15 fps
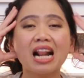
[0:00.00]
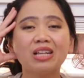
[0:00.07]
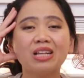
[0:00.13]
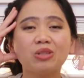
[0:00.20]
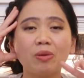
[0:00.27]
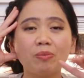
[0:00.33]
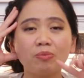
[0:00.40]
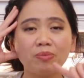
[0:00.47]

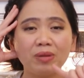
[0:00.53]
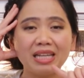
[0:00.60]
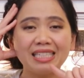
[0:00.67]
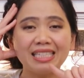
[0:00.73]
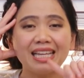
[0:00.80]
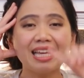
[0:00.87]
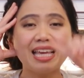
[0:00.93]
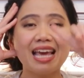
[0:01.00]
So I'm
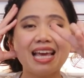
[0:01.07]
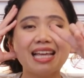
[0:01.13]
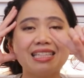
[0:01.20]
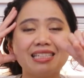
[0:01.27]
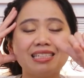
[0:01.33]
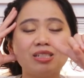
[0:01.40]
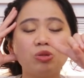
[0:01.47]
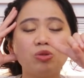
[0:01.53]
placing again
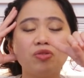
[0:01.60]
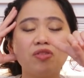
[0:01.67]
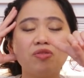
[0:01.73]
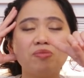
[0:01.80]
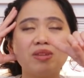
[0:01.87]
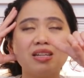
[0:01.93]
at the roof of